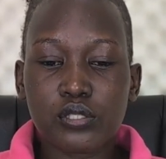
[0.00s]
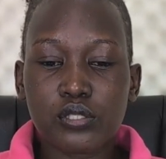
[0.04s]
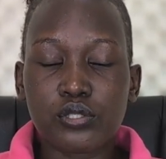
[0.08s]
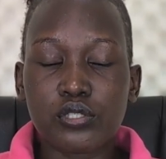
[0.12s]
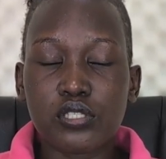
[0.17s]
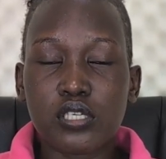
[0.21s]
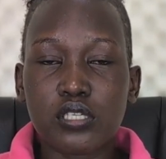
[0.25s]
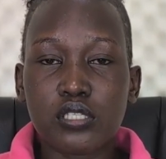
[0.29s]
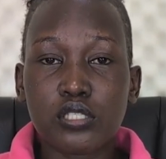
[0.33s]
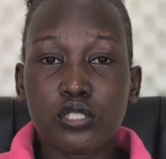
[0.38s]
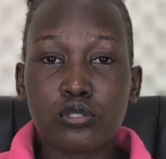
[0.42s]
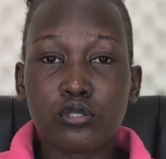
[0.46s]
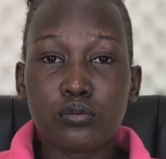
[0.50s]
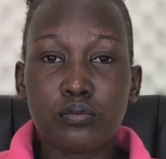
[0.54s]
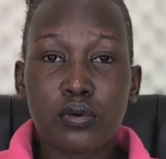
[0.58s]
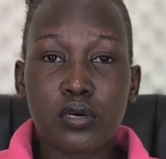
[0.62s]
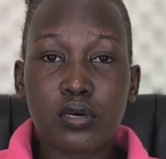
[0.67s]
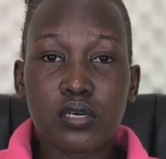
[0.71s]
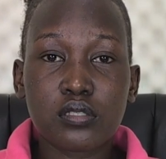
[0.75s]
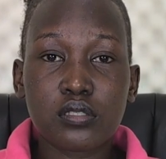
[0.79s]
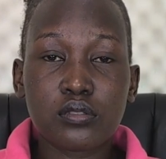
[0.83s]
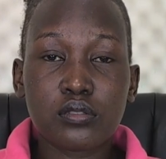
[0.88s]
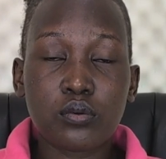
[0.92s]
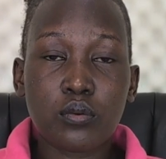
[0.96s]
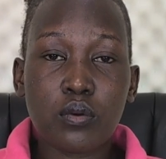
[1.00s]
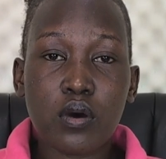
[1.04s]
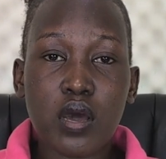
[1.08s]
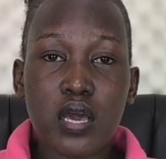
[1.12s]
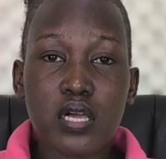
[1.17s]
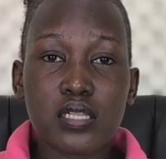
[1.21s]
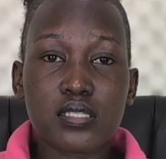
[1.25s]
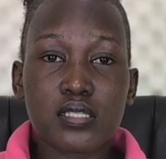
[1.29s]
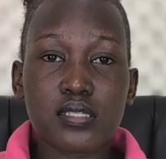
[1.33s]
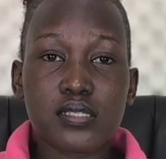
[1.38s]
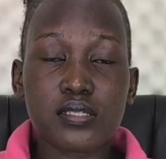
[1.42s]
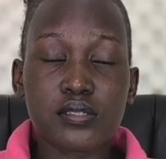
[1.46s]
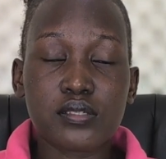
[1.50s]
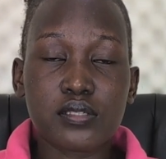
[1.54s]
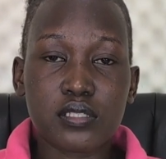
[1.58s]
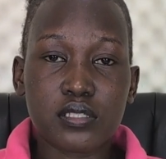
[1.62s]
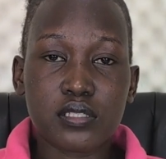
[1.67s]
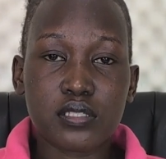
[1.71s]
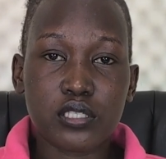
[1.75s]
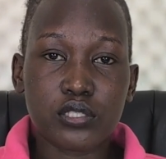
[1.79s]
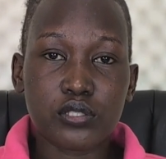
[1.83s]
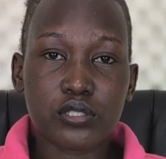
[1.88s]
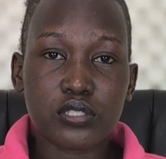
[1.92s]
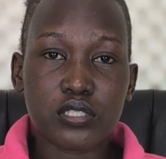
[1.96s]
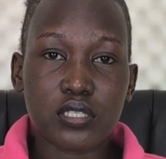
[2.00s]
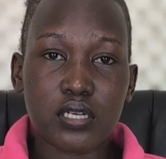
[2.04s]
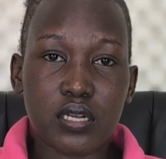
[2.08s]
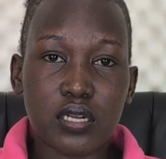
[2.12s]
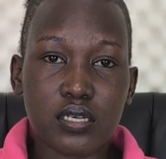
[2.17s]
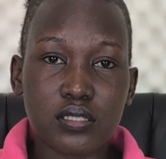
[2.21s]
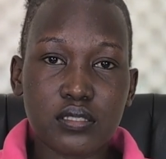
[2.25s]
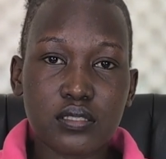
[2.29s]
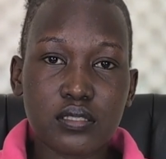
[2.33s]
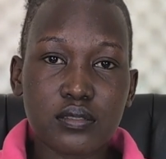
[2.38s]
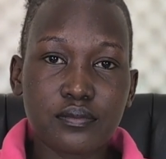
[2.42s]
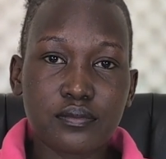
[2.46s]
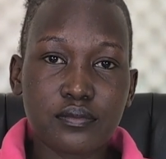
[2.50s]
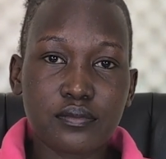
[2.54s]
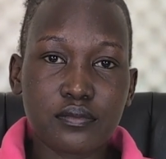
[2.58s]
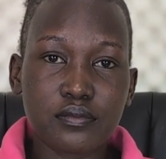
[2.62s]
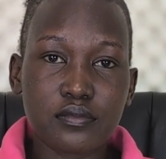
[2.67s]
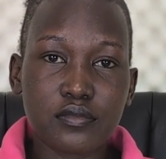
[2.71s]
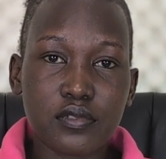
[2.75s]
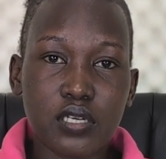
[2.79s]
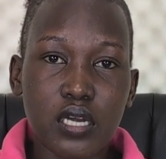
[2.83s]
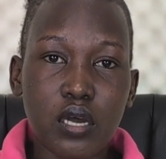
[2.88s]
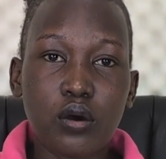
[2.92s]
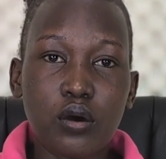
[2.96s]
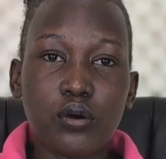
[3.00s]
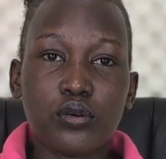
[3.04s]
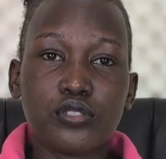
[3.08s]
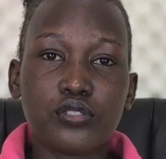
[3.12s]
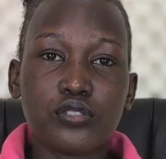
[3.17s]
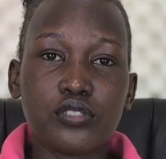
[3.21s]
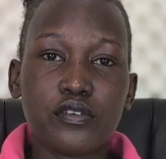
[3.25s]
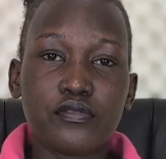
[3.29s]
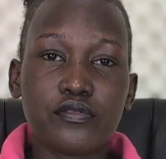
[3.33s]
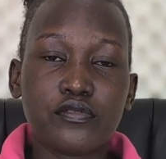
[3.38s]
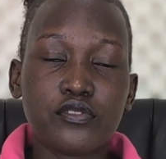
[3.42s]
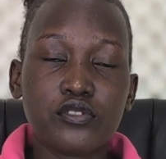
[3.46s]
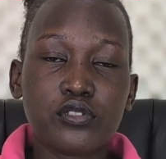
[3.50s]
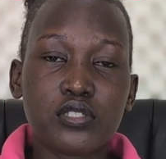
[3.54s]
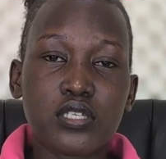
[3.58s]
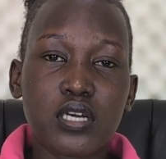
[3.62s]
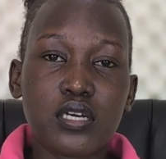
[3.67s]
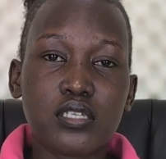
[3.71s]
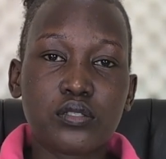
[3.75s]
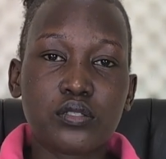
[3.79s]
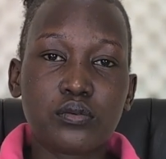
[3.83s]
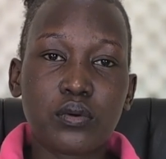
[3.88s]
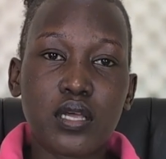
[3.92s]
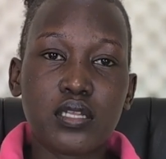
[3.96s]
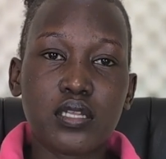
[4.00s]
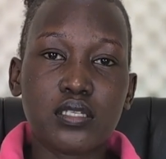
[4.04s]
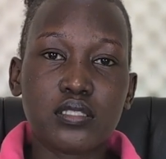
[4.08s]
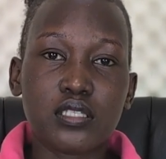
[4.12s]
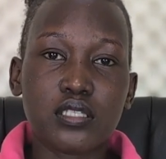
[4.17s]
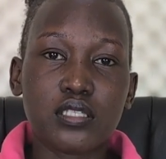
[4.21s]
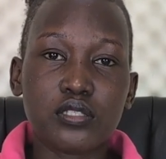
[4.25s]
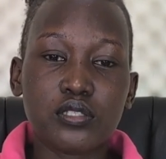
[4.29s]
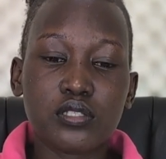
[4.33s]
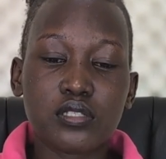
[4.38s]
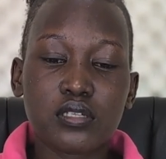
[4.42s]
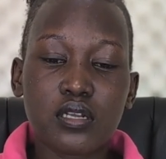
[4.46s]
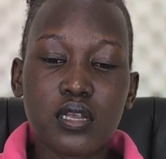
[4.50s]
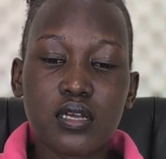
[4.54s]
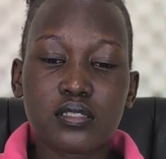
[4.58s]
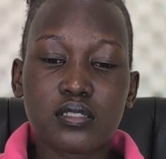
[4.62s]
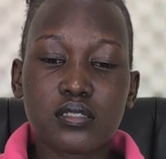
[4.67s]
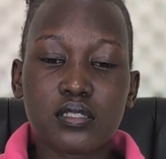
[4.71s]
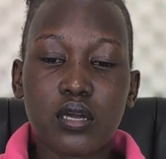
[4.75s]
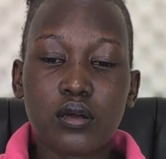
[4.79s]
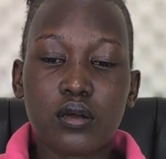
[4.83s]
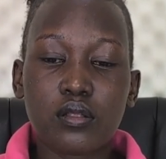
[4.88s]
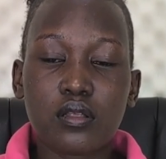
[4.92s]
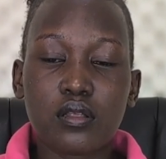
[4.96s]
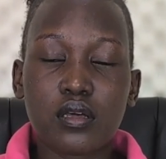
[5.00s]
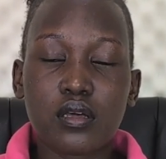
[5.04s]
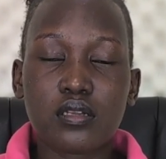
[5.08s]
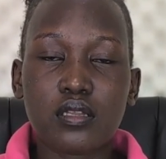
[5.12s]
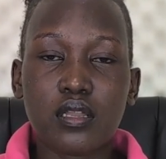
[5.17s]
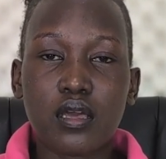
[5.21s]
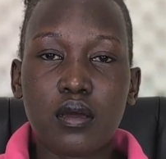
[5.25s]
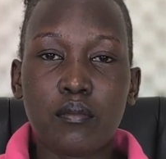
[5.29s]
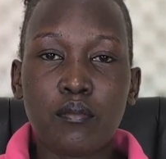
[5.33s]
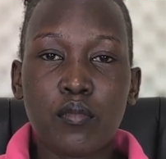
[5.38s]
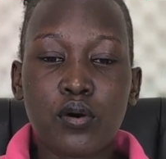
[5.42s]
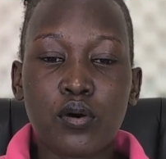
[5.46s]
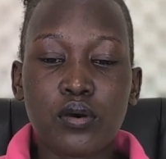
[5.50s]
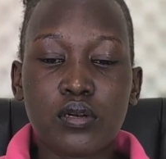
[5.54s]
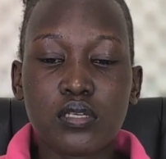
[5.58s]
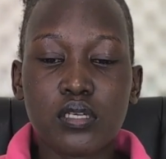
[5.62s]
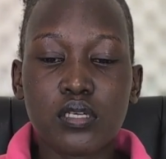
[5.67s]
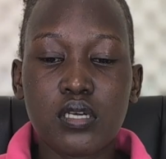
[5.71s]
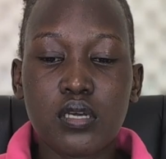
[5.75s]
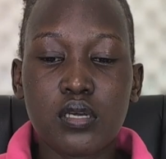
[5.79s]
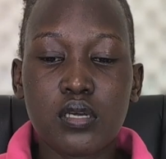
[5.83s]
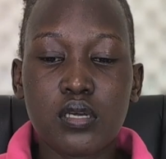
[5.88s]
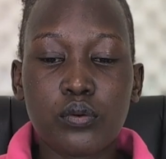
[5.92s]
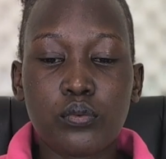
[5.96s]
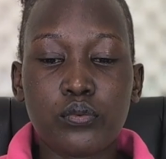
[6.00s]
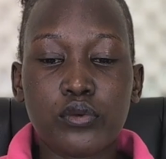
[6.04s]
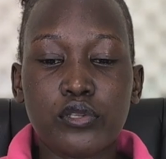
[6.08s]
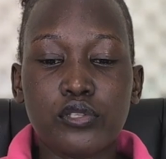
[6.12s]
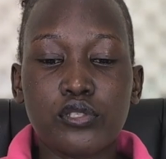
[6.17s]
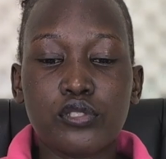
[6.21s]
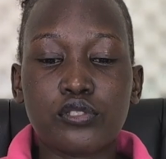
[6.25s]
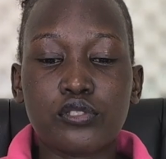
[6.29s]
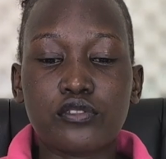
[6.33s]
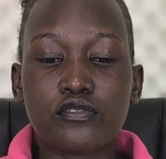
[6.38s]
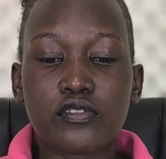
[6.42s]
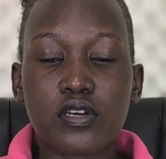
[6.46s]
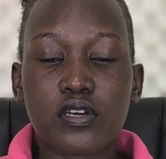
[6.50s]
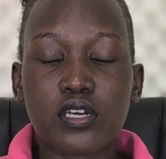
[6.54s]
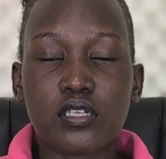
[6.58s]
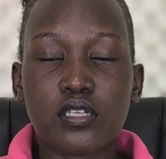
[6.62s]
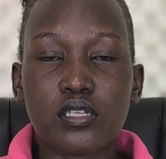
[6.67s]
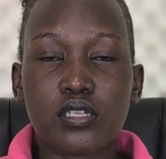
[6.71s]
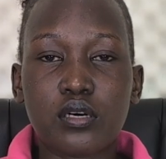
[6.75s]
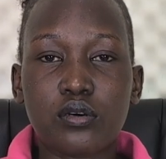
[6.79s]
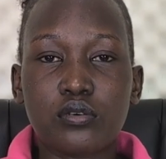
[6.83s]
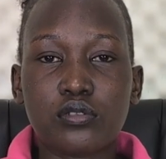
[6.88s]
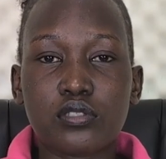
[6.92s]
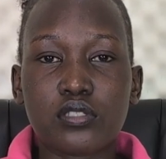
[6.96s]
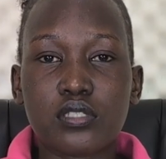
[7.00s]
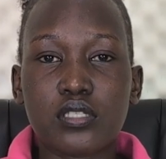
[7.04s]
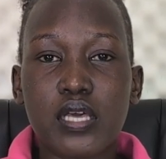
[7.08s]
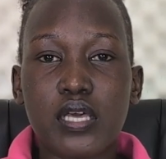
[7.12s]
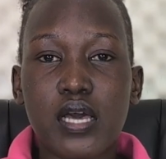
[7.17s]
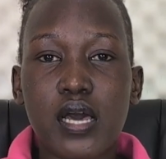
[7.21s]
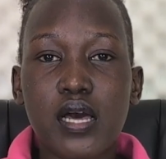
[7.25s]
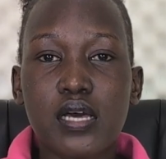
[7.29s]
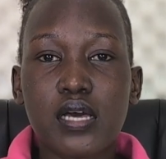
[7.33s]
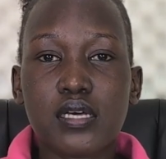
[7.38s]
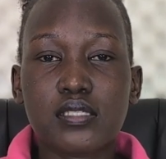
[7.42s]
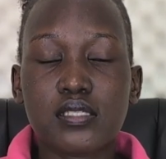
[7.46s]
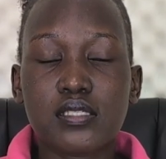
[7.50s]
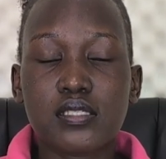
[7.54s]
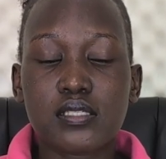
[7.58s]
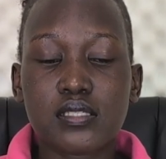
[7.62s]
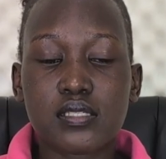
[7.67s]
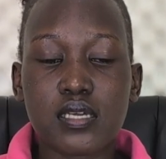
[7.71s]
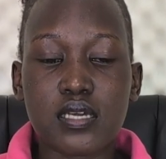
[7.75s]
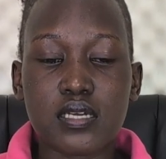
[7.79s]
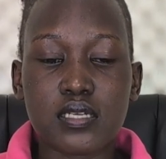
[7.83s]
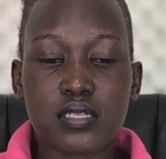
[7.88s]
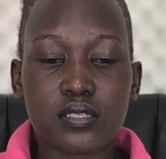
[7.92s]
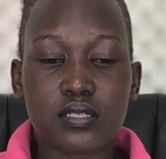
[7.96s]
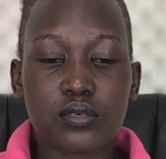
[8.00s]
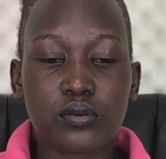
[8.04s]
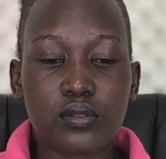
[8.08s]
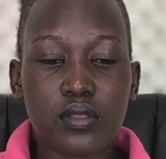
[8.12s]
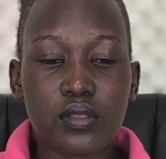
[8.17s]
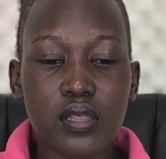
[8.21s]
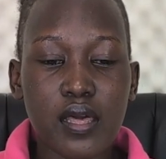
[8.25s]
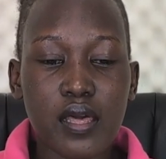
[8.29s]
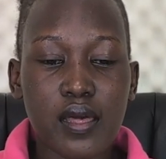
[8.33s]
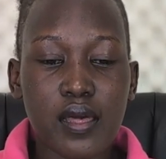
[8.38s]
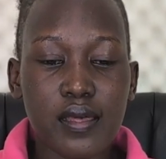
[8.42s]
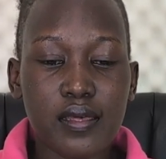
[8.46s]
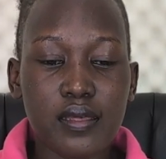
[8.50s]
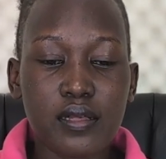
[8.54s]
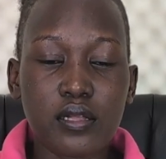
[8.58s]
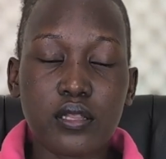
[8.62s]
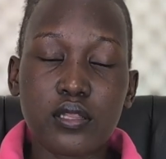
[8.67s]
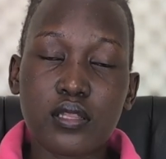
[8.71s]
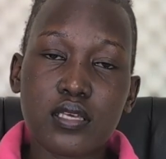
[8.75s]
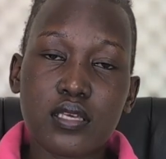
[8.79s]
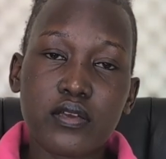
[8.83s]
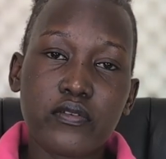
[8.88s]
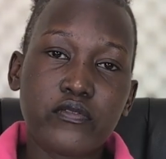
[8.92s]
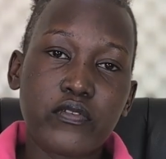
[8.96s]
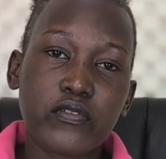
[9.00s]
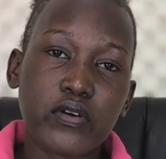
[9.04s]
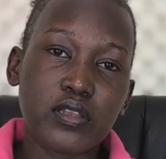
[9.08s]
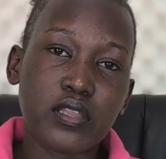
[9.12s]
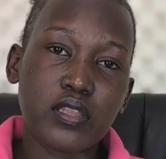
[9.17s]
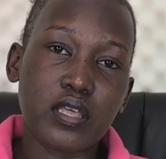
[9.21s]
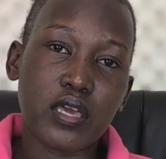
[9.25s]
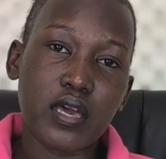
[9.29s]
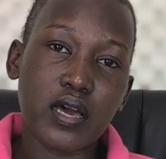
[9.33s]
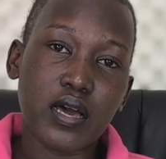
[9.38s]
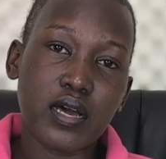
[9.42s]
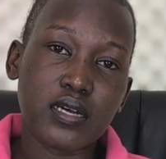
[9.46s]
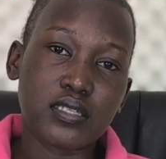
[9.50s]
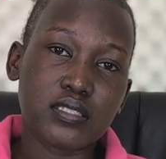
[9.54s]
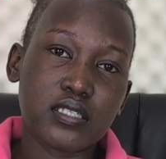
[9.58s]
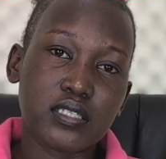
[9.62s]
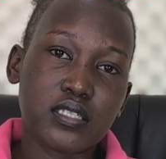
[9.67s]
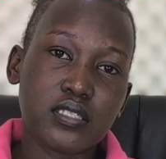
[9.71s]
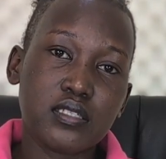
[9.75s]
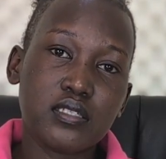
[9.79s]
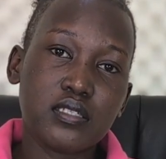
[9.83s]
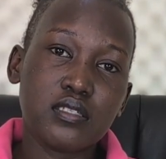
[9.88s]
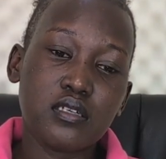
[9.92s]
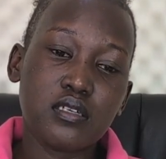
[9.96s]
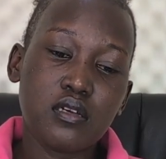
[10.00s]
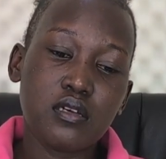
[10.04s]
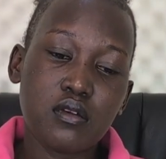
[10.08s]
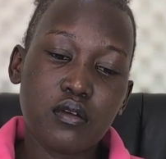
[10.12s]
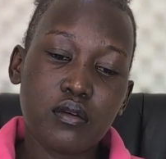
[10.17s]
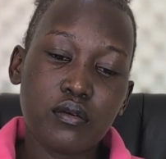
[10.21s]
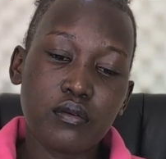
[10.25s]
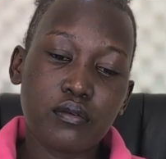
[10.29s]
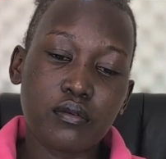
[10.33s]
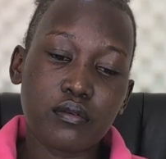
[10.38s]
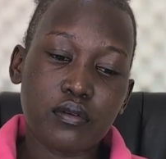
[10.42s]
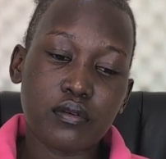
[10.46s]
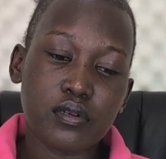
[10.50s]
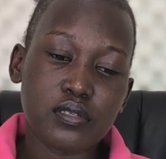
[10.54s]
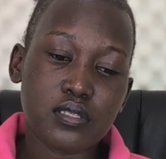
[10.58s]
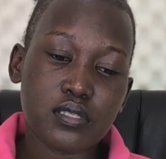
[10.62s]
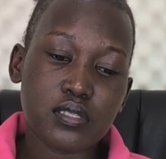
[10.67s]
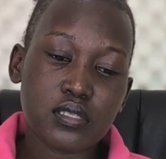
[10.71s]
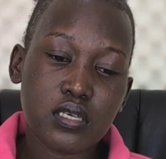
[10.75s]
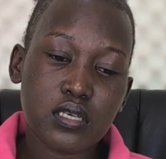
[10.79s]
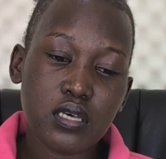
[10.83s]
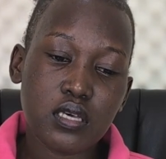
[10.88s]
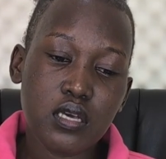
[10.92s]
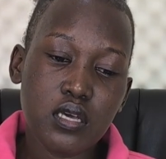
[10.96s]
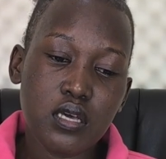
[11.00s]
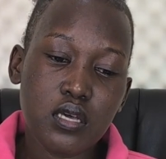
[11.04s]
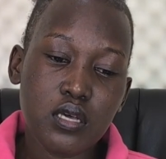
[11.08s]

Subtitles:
the newborn while still in the uterus, or to the fetus while in the uterus. Now that they are born, we need to find out their state or their health, if they are at any risk.